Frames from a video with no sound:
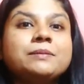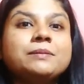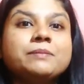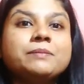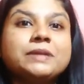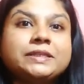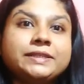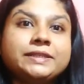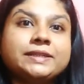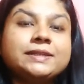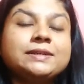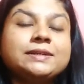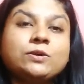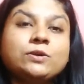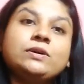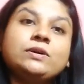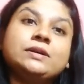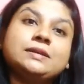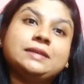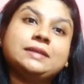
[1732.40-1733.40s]
Better
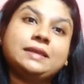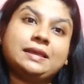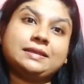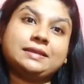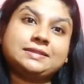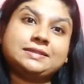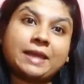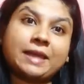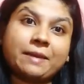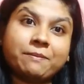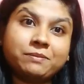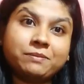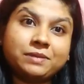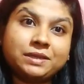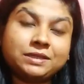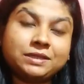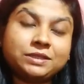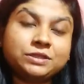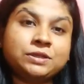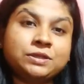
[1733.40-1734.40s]
or
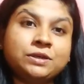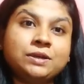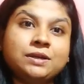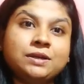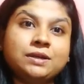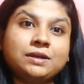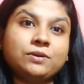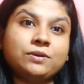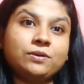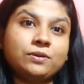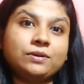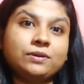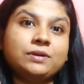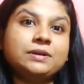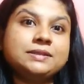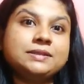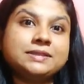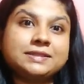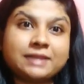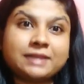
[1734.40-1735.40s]
established
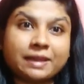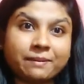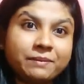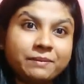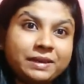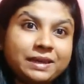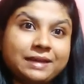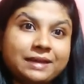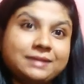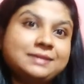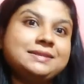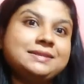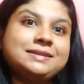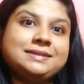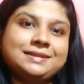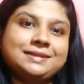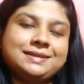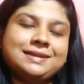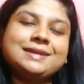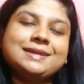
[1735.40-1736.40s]
or
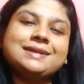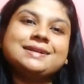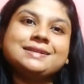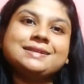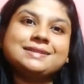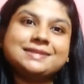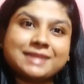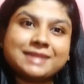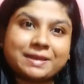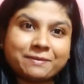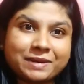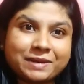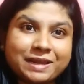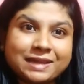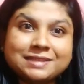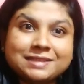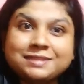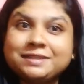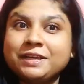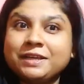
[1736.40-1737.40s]
stabilized
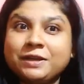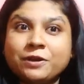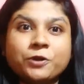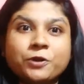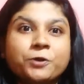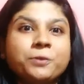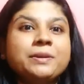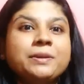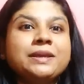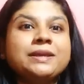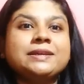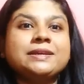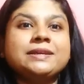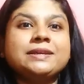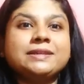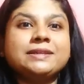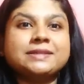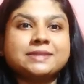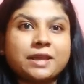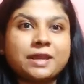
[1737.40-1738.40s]
economy
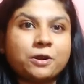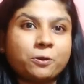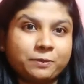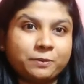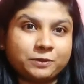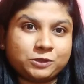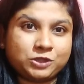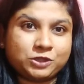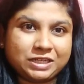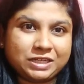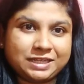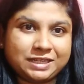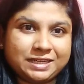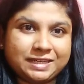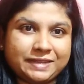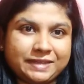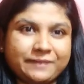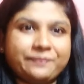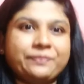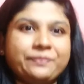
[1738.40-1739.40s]
is an
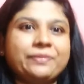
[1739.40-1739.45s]
opportunity.